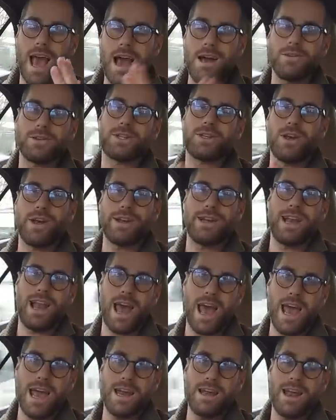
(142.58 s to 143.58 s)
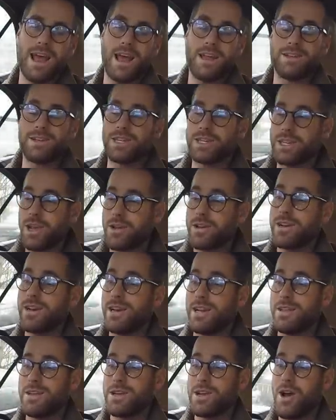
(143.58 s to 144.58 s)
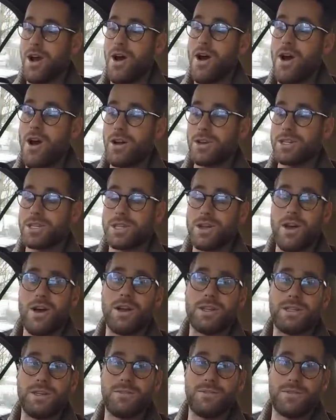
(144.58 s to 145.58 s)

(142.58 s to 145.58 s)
outside lane and suddenly the car started